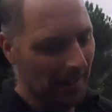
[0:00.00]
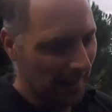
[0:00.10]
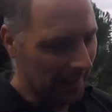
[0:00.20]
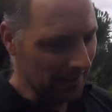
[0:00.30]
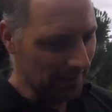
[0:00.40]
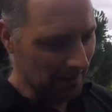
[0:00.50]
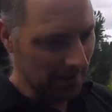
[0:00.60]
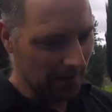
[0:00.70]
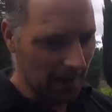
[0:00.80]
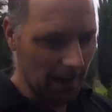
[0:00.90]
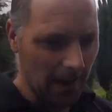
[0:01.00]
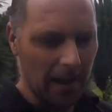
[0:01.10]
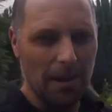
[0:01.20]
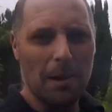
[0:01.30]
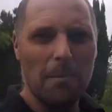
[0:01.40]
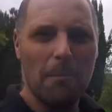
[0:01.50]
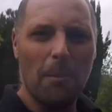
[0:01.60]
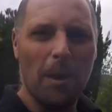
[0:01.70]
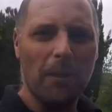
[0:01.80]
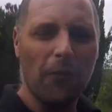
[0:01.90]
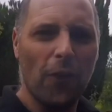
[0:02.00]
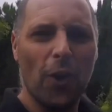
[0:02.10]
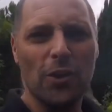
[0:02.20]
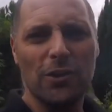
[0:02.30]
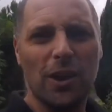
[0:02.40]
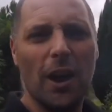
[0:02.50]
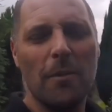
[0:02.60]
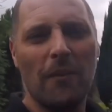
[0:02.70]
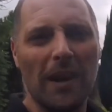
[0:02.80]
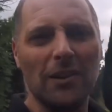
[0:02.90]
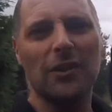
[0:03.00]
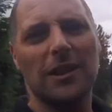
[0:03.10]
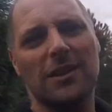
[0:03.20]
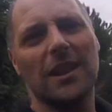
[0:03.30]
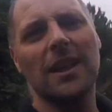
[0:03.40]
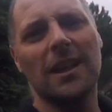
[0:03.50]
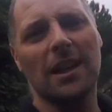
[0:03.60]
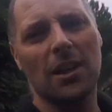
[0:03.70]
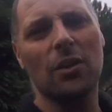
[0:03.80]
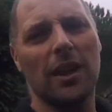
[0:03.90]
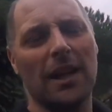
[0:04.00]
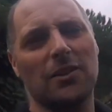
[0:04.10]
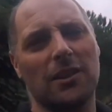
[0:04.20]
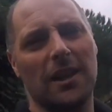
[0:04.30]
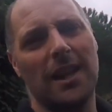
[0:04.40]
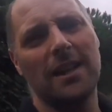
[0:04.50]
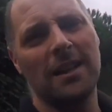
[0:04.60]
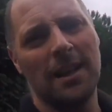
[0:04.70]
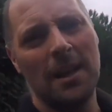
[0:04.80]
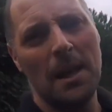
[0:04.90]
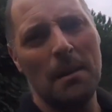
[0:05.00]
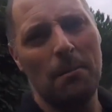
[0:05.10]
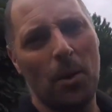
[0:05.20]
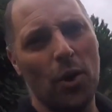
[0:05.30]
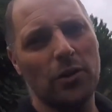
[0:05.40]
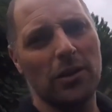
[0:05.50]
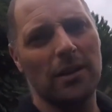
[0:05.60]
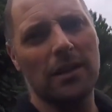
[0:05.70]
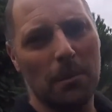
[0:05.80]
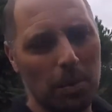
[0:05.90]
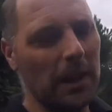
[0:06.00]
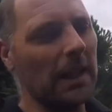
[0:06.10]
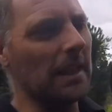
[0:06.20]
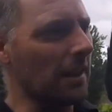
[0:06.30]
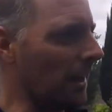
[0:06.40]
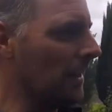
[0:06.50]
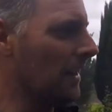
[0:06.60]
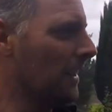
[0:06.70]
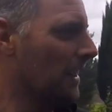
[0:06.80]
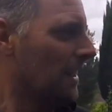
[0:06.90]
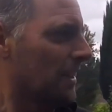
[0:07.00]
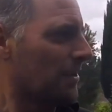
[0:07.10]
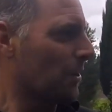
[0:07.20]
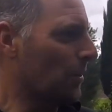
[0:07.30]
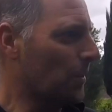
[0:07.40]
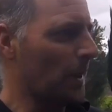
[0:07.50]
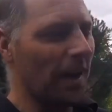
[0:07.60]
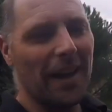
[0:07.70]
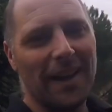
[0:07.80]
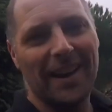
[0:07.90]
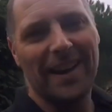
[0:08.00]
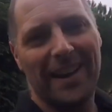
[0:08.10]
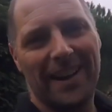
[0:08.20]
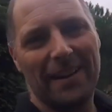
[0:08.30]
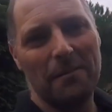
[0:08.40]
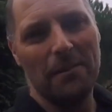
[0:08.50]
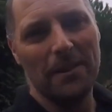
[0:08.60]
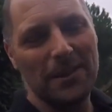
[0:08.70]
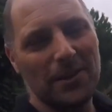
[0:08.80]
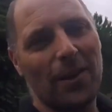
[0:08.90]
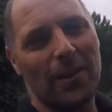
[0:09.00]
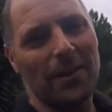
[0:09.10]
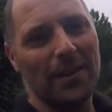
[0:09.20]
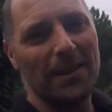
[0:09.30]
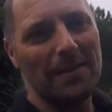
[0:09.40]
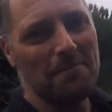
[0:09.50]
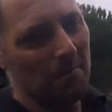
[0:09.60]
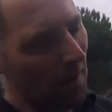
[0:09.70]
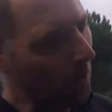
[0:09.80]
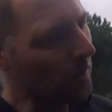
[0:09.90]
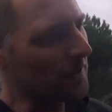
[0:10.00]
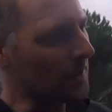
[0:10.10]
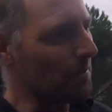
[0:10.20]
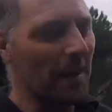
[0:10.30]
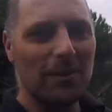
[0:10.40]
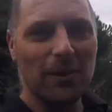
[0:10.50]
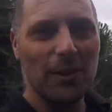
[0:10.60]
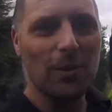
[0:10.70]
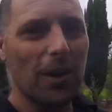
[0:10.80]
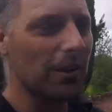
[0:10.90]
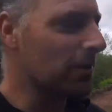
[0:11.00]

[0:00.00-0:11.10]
And this is my first time of actually seeing a countach in person completely done. So let's not hold the suspense for you guys.